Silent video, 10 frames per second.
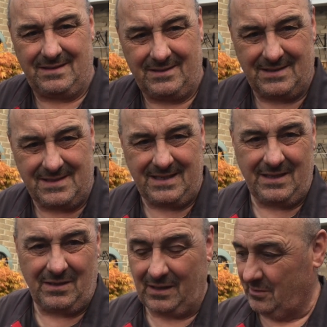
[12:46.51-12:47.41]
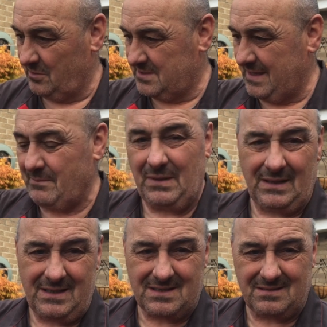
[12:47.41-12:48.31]
As I say, I could assemble
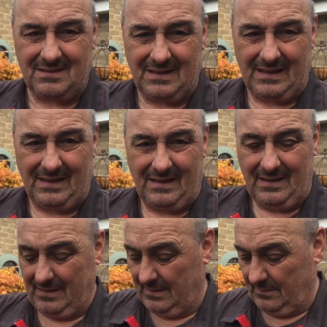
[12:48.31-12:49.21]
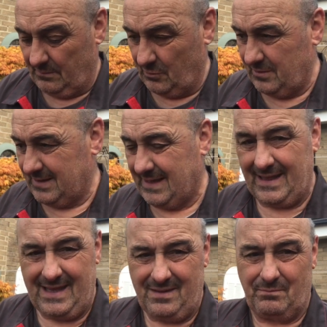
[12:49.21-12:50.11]
this, put it together,